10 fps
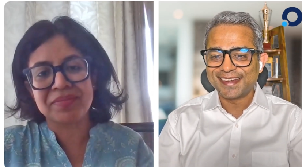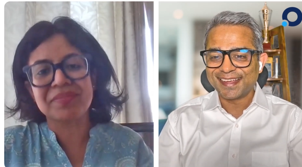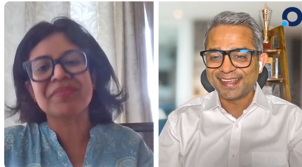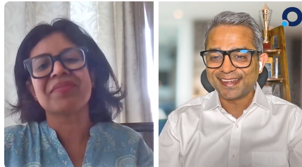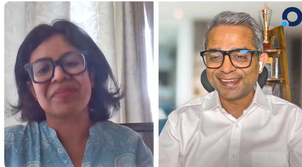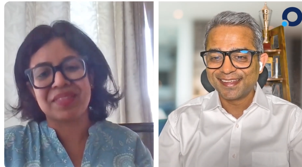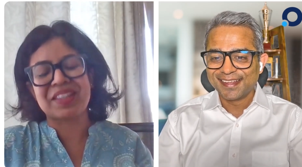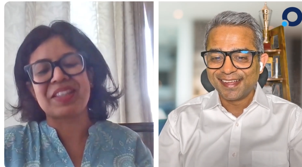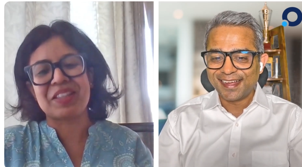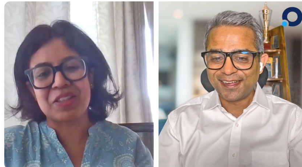Speaker 1: right?
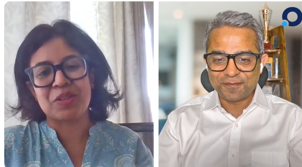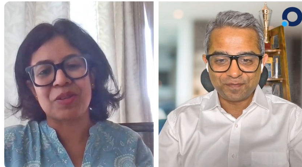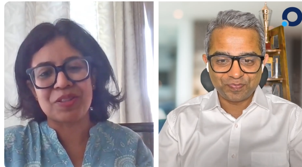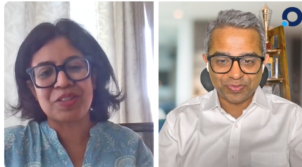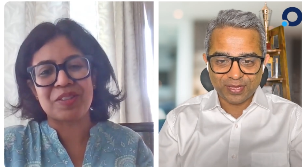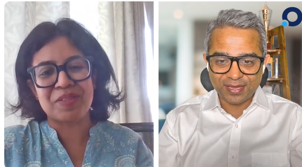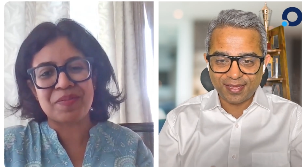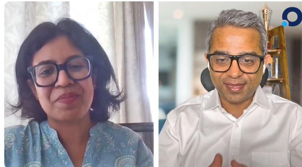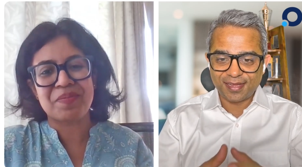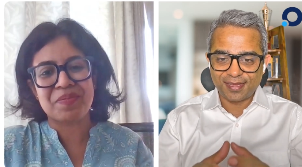Um,
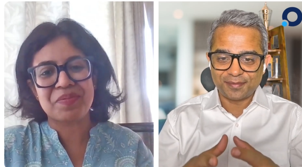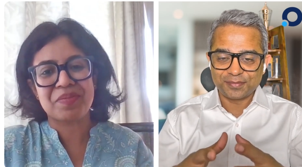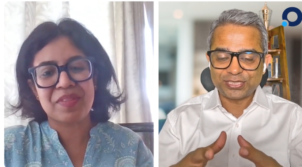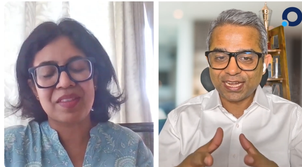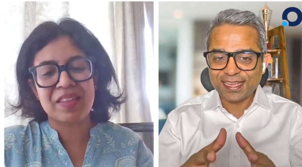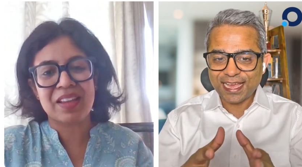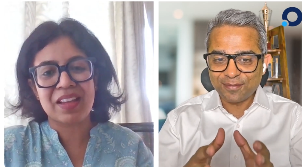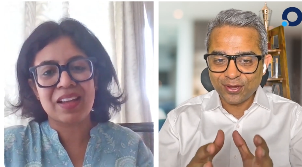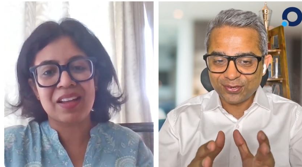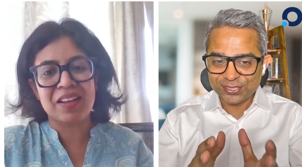uh, Shalini,
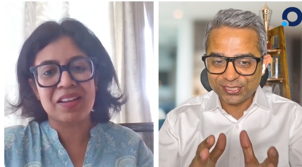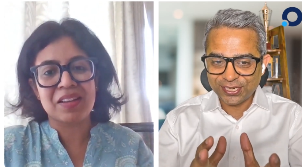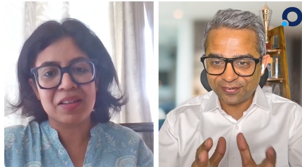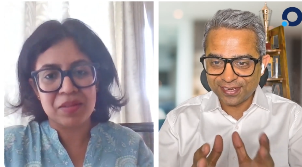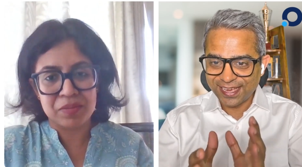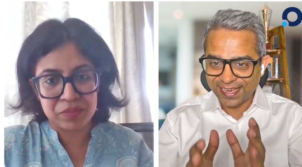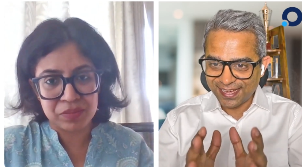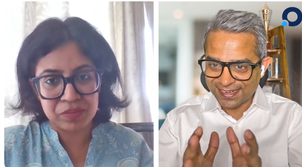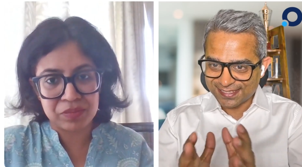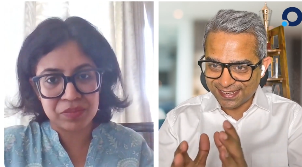I'm going to shift
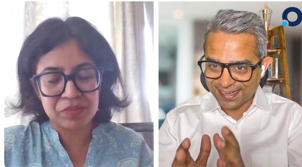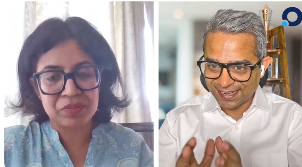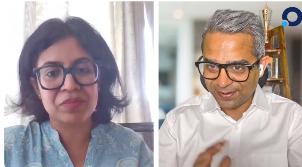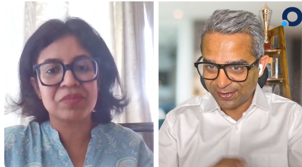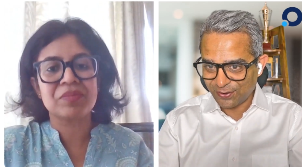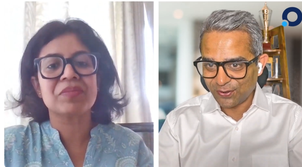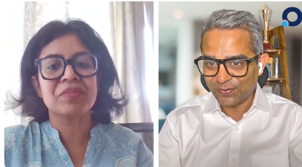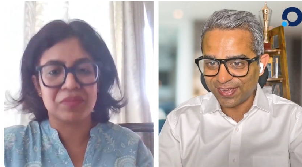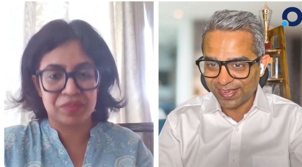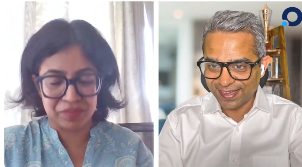gears a little bit
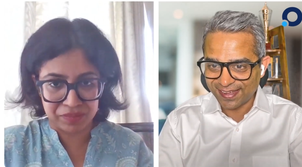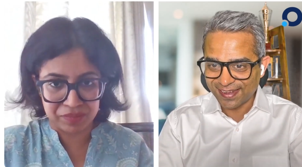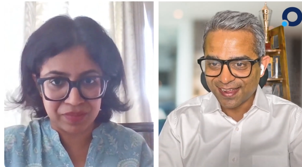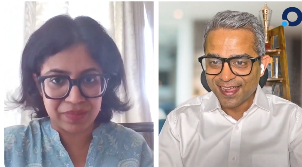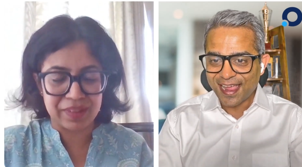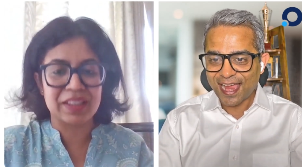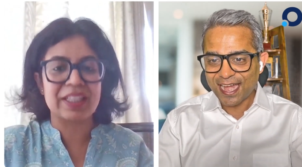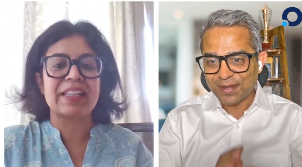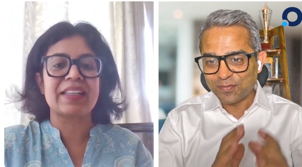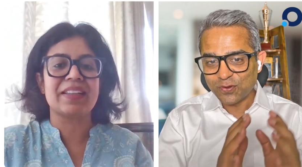over here
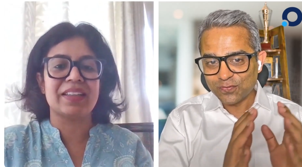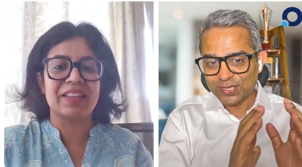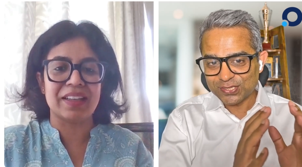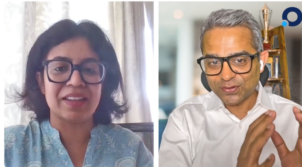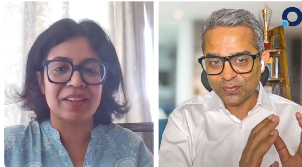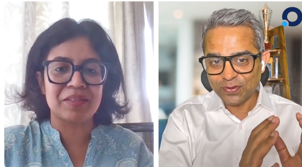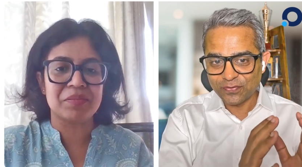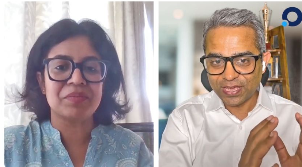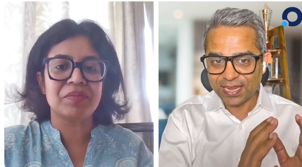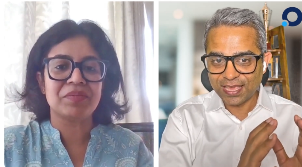and move this from
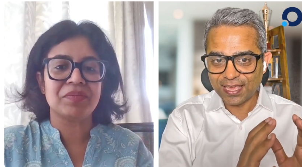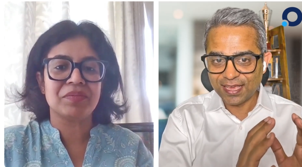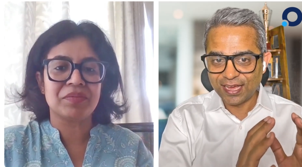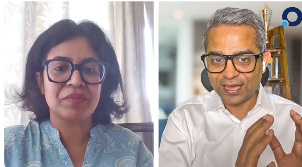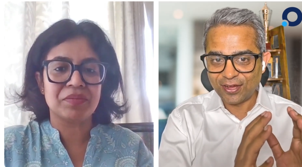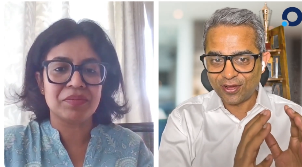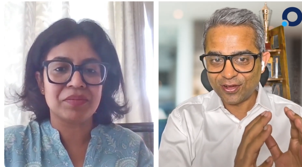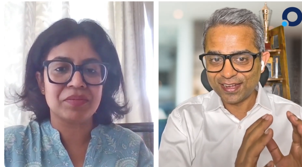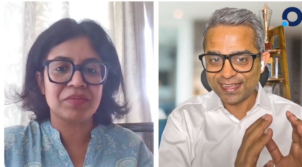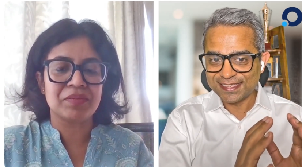a very uh,
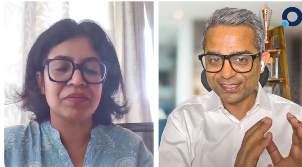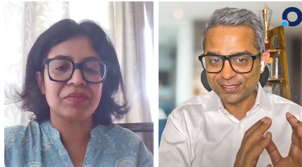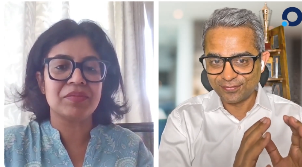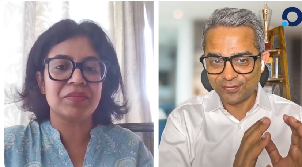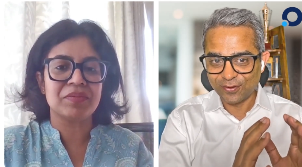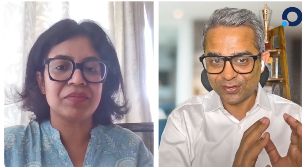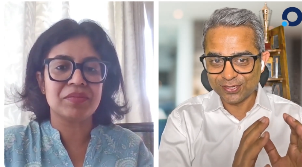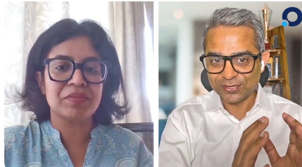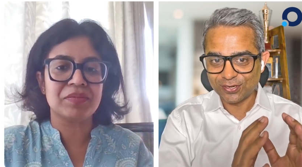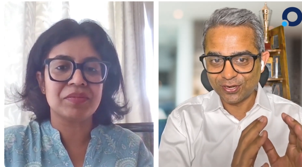
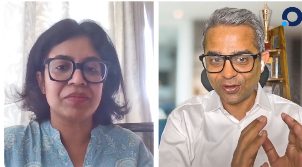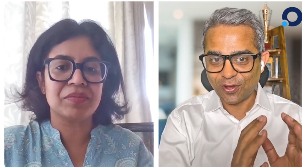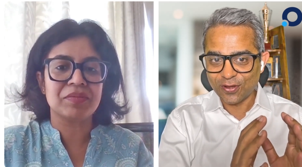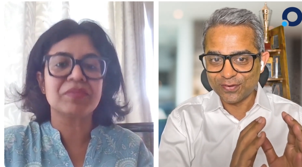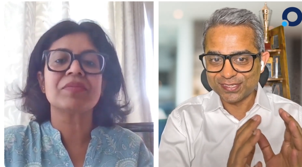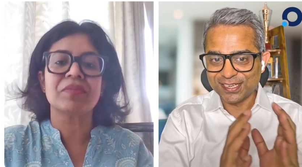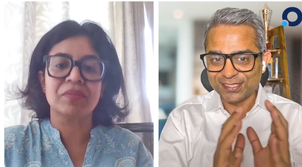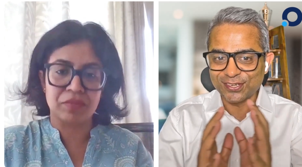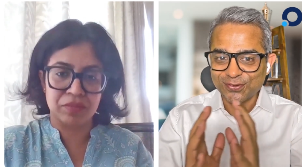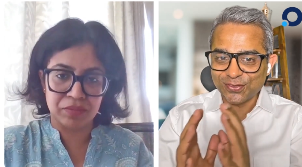organization-focused
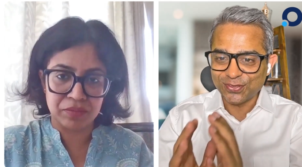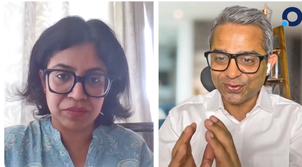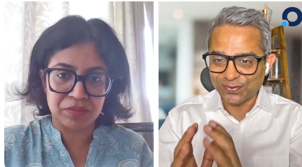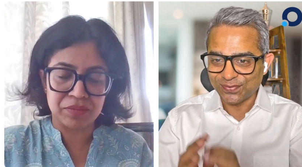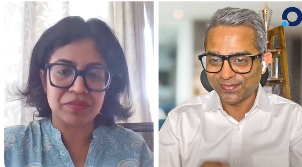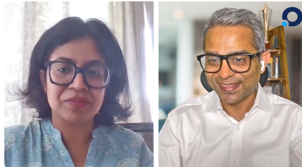conversation to you